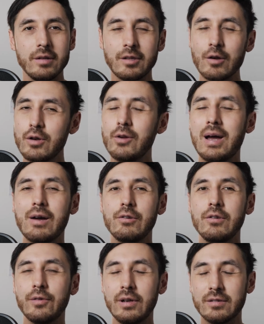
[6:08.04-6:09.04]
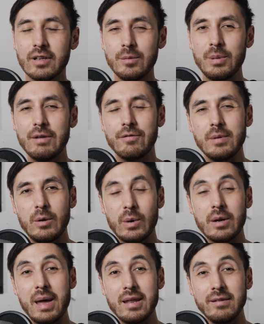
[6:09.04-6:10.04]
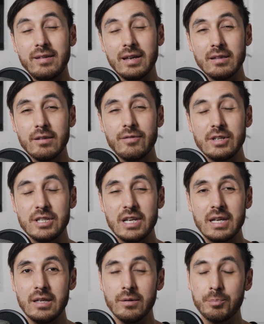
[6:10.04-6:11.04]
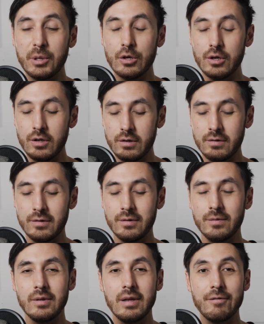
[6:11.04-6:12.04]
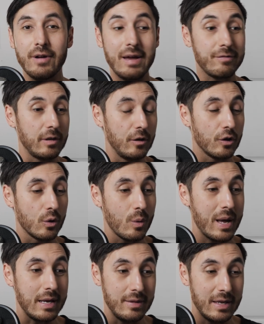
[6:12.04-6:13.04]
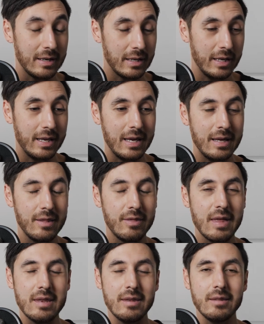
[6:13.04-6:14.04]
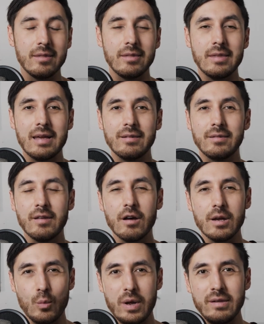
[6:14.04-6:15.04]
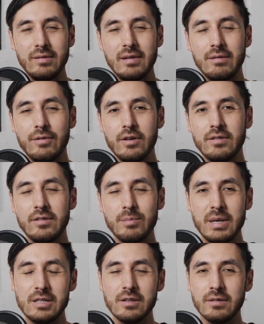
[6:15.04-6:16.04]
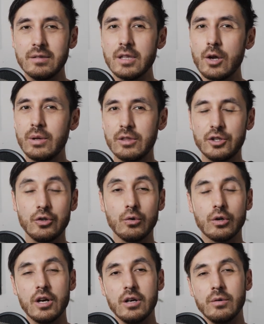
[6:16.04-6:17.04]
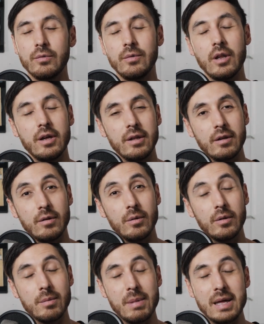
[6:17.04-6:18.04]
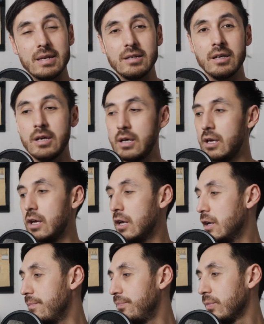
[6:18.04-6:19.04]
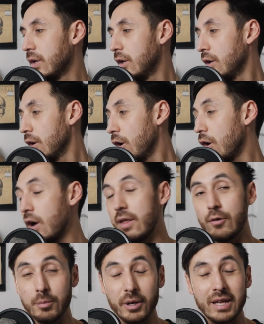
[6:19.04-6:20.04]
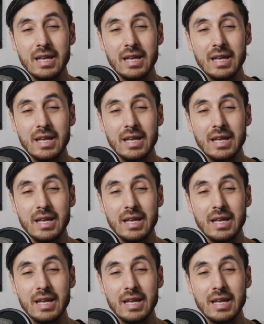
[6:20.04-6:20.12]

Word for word: I don't know how useful it's going to be for me when I'm editing in DaVinci, because if I have to look away and then click it, then that's time wasted versus me just knowing the shortcut, like command, either on my